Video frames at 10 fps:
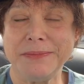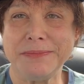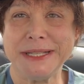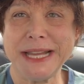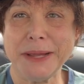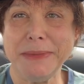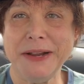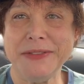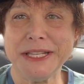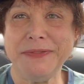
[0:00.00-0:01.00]
segment
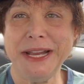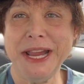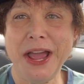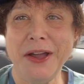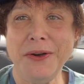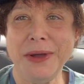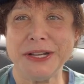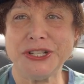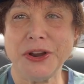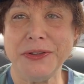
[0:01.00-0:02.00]
of this video
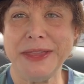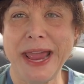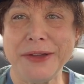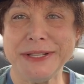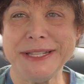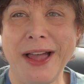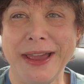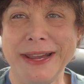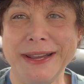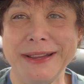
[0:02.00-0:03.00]
and show you the
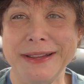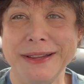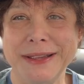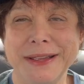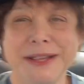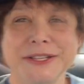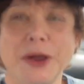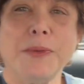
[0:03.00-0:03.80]
outside. So I'm